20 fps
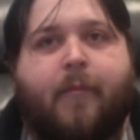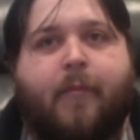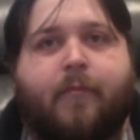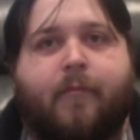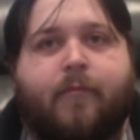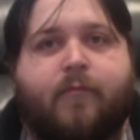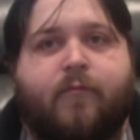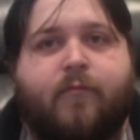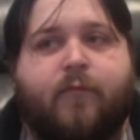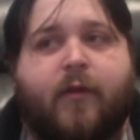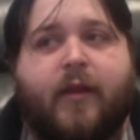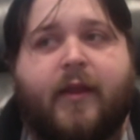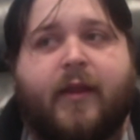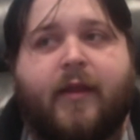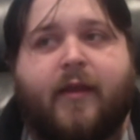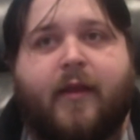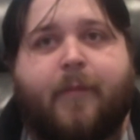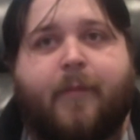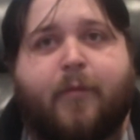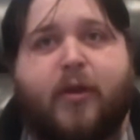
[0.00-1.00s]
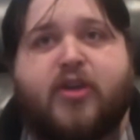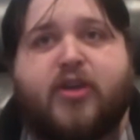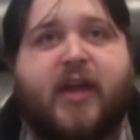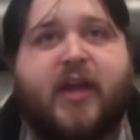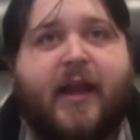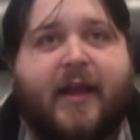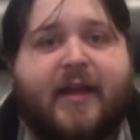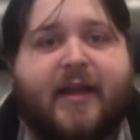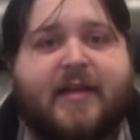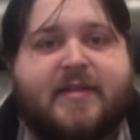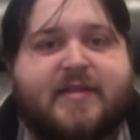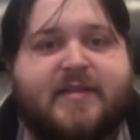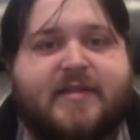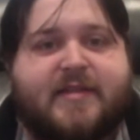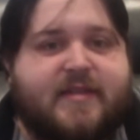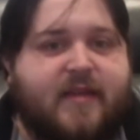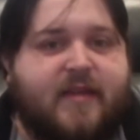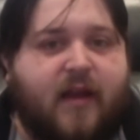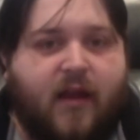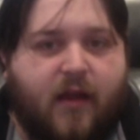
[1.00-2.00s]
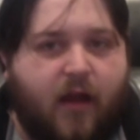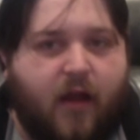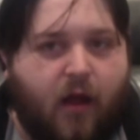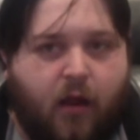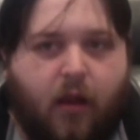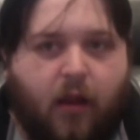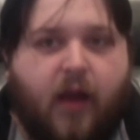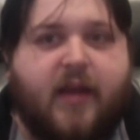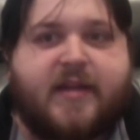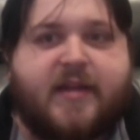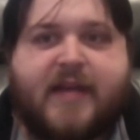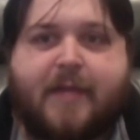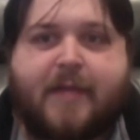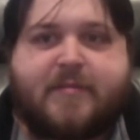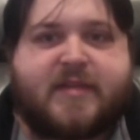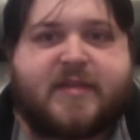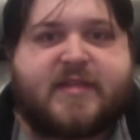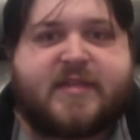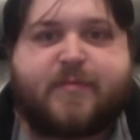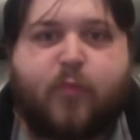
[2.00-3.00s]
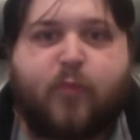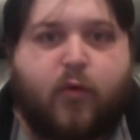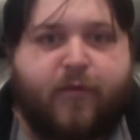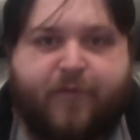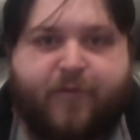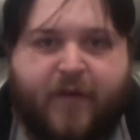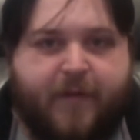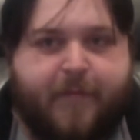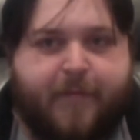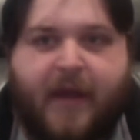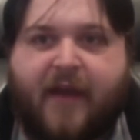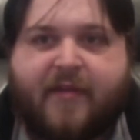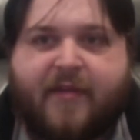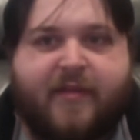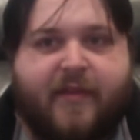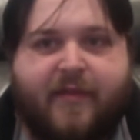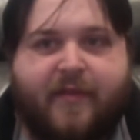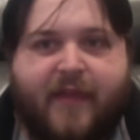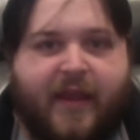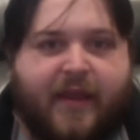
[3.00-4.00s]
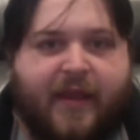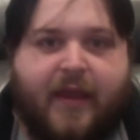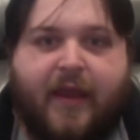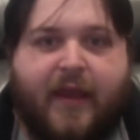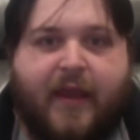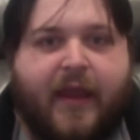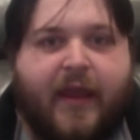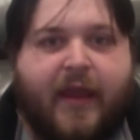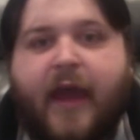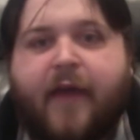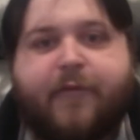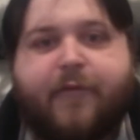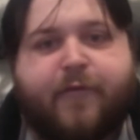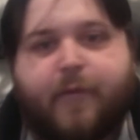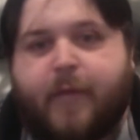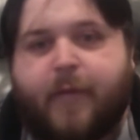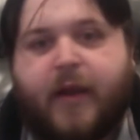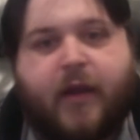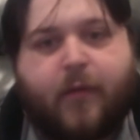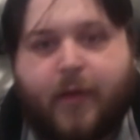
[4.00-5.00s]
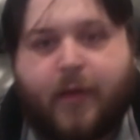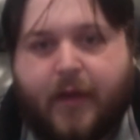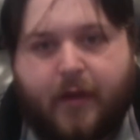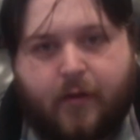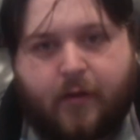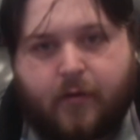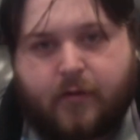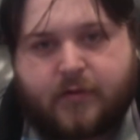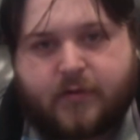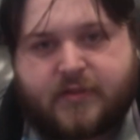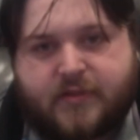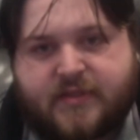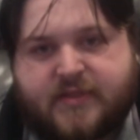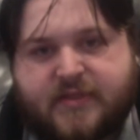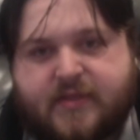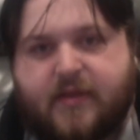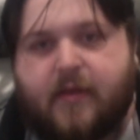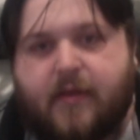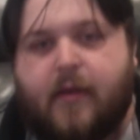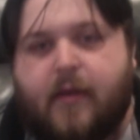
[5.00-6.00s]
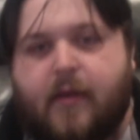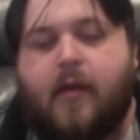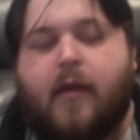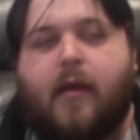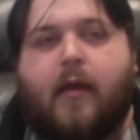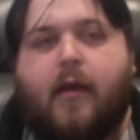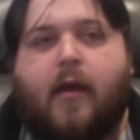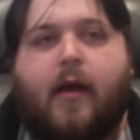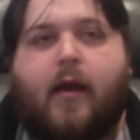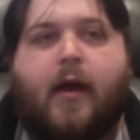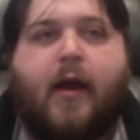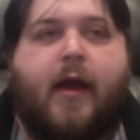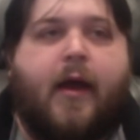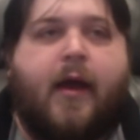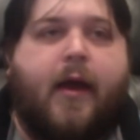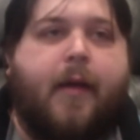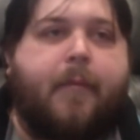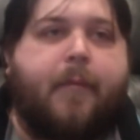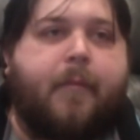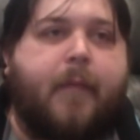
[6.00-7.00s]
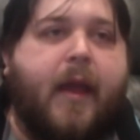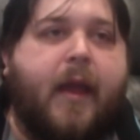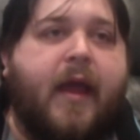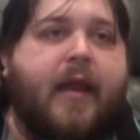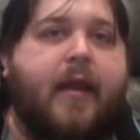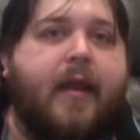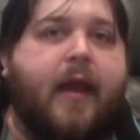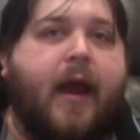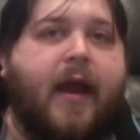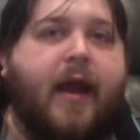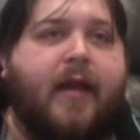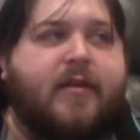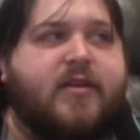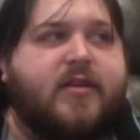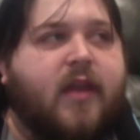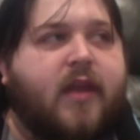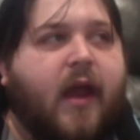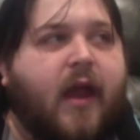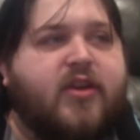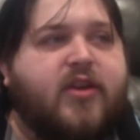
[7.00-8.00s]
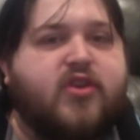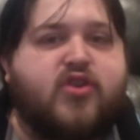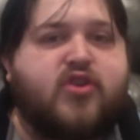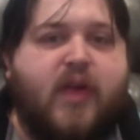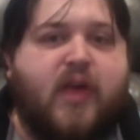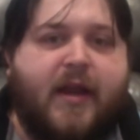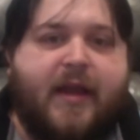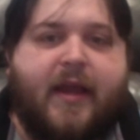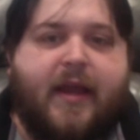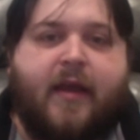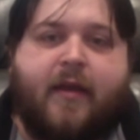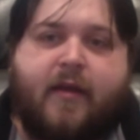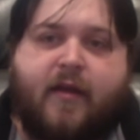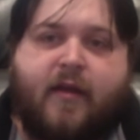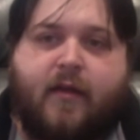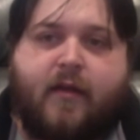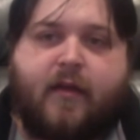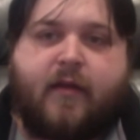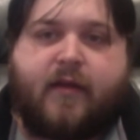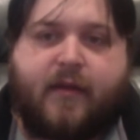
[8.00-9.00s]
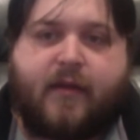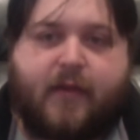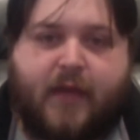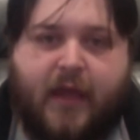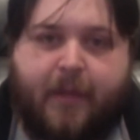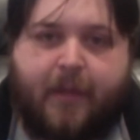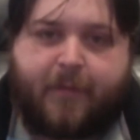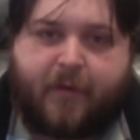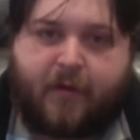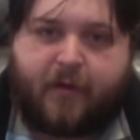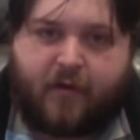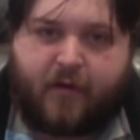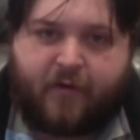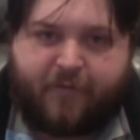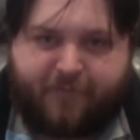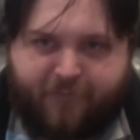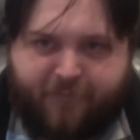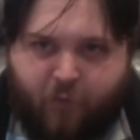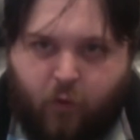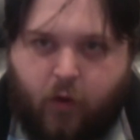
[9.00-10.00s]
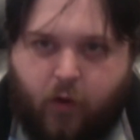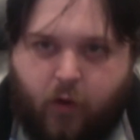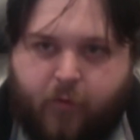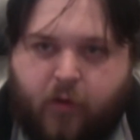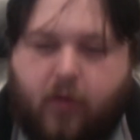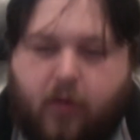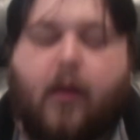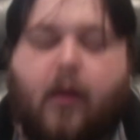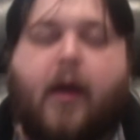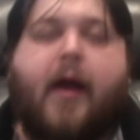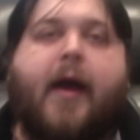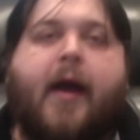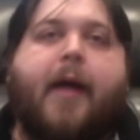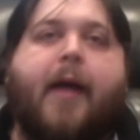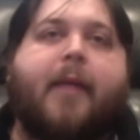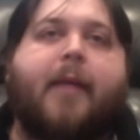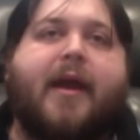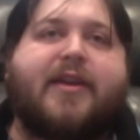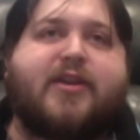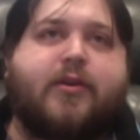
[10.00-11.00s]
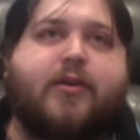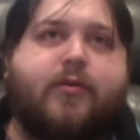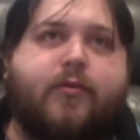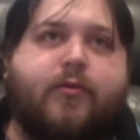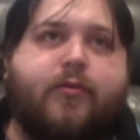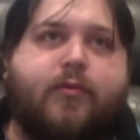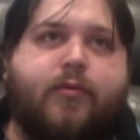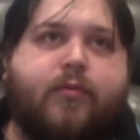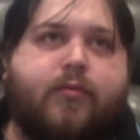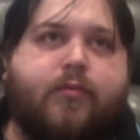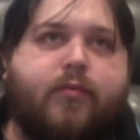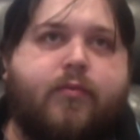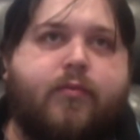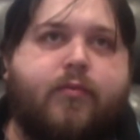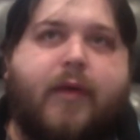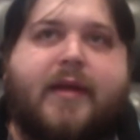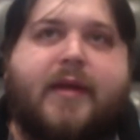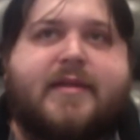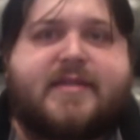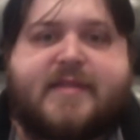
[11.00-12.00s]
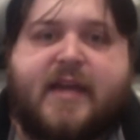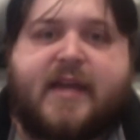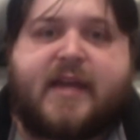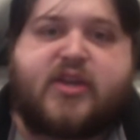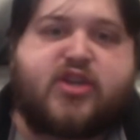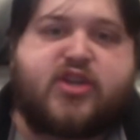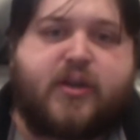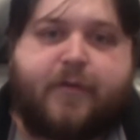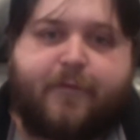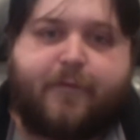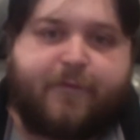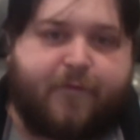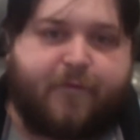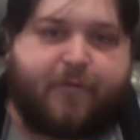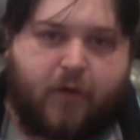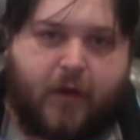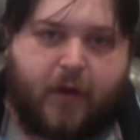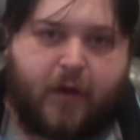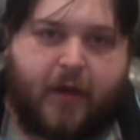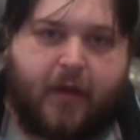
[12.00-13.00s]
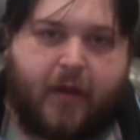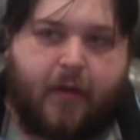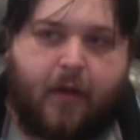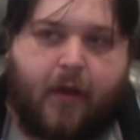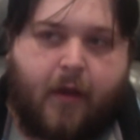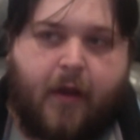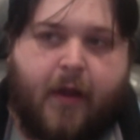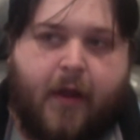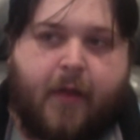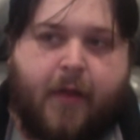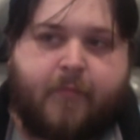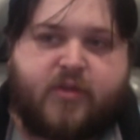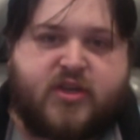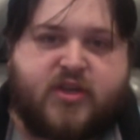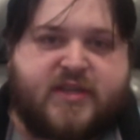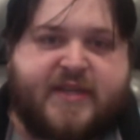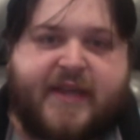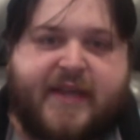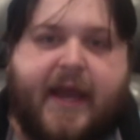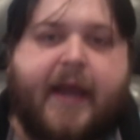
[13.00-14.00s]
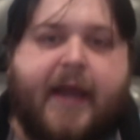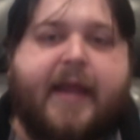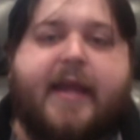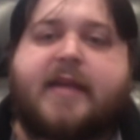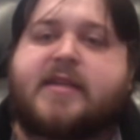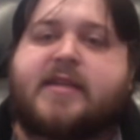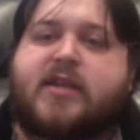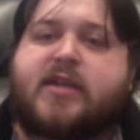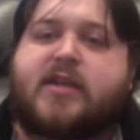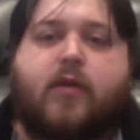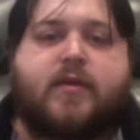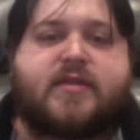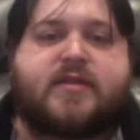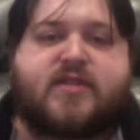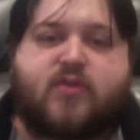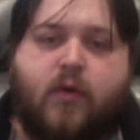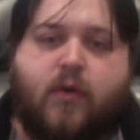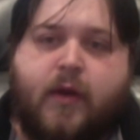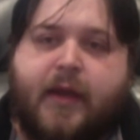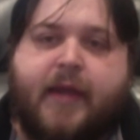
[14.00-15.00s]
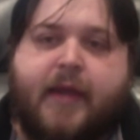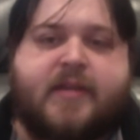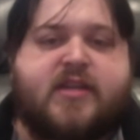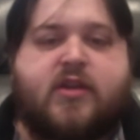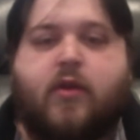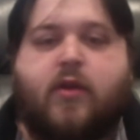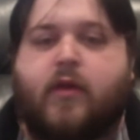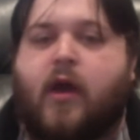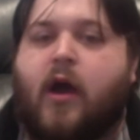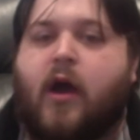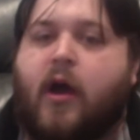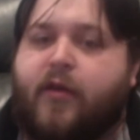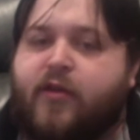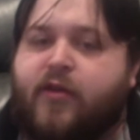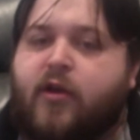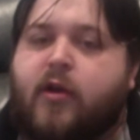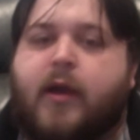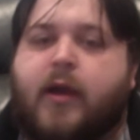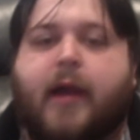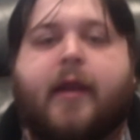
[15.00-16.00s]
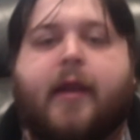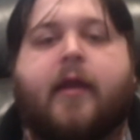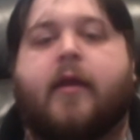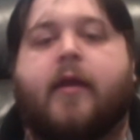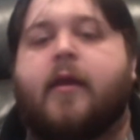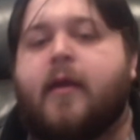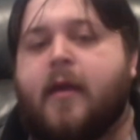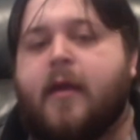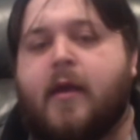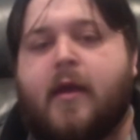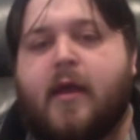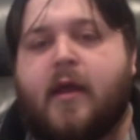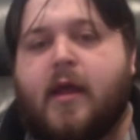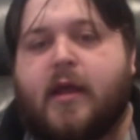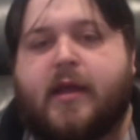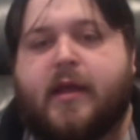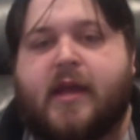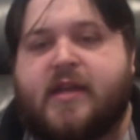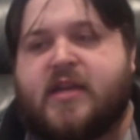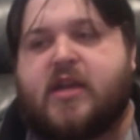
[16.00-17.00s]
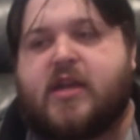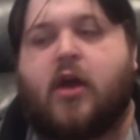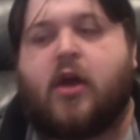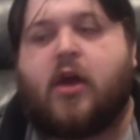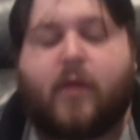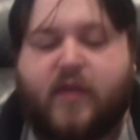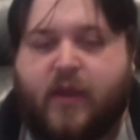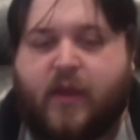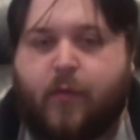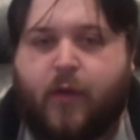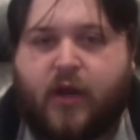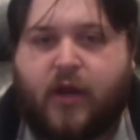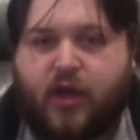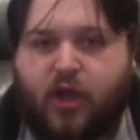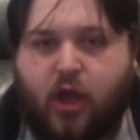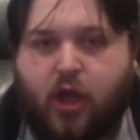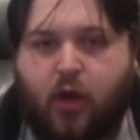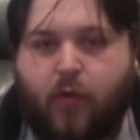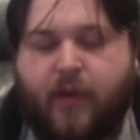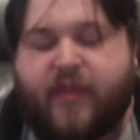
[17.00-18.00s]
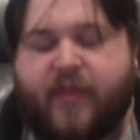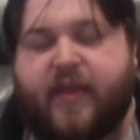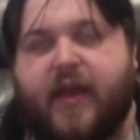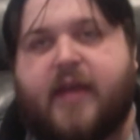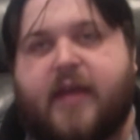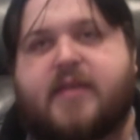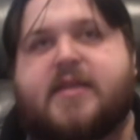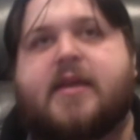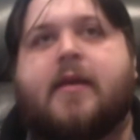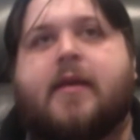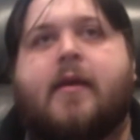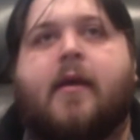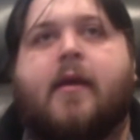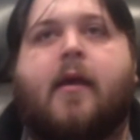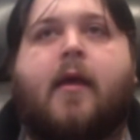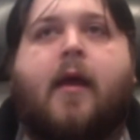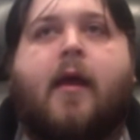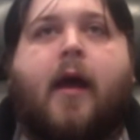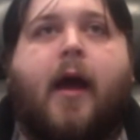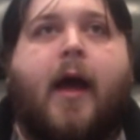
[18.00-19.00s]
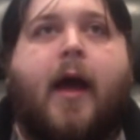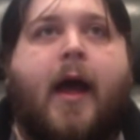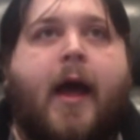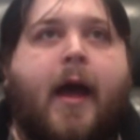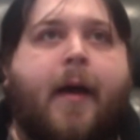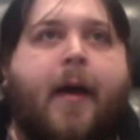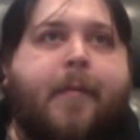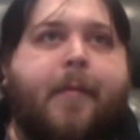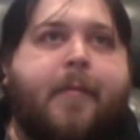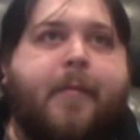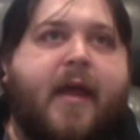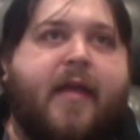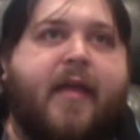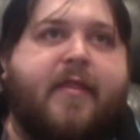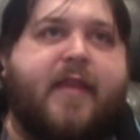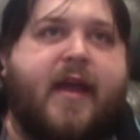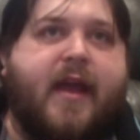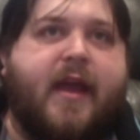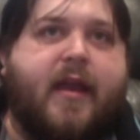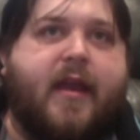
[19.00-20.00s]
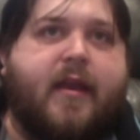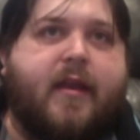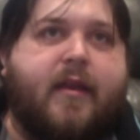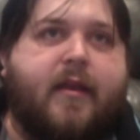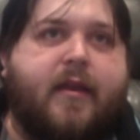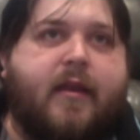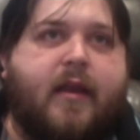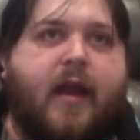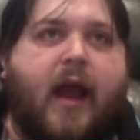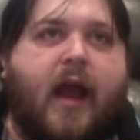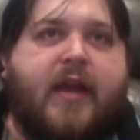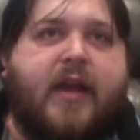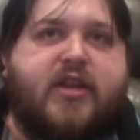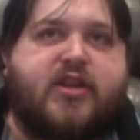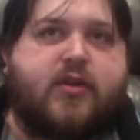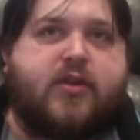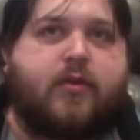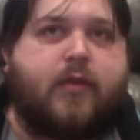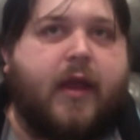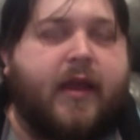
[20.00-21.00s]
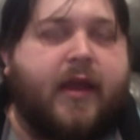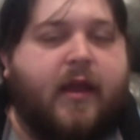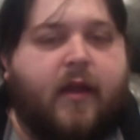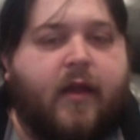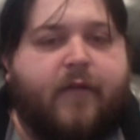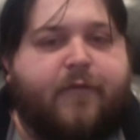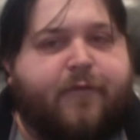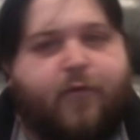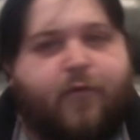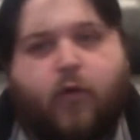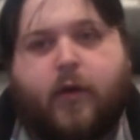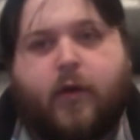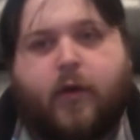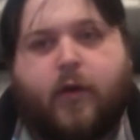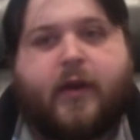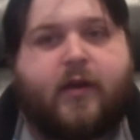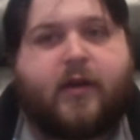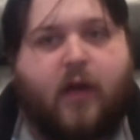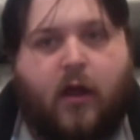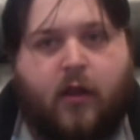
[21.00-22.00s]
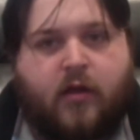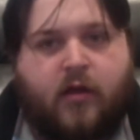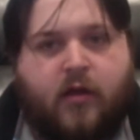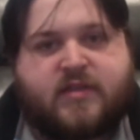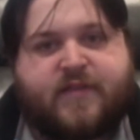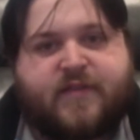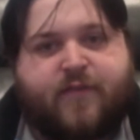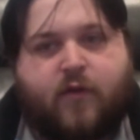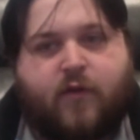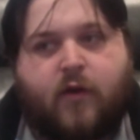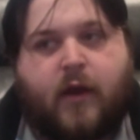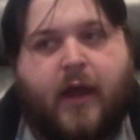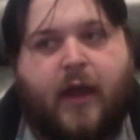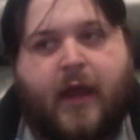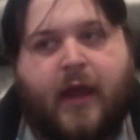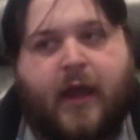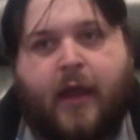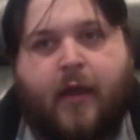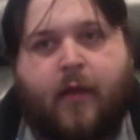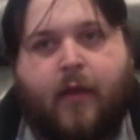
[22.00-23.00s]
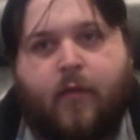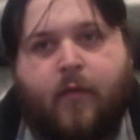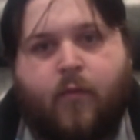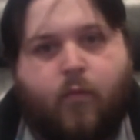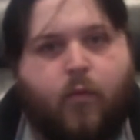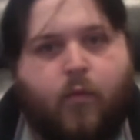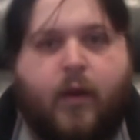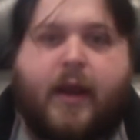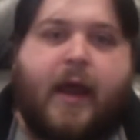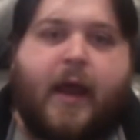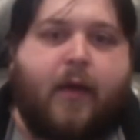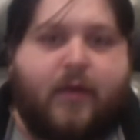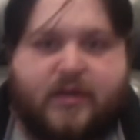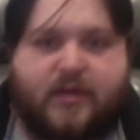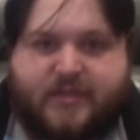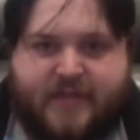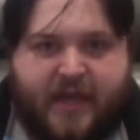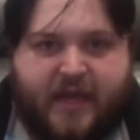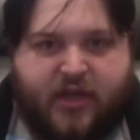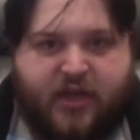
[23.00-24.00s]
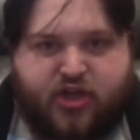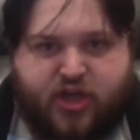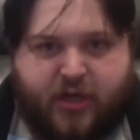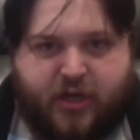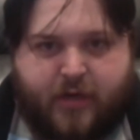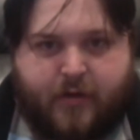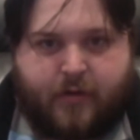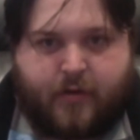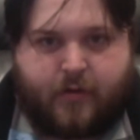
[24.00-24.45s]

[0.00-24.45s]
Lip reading: really appreciate it, because a lot of times it's more feedback than they can get from anyone else. And I do try to keep it affordable. I do one session free, just to kind of get to know the story, get to know the author, kind of get to know where they want to go with it. And then I do like $40 for a 1 hour session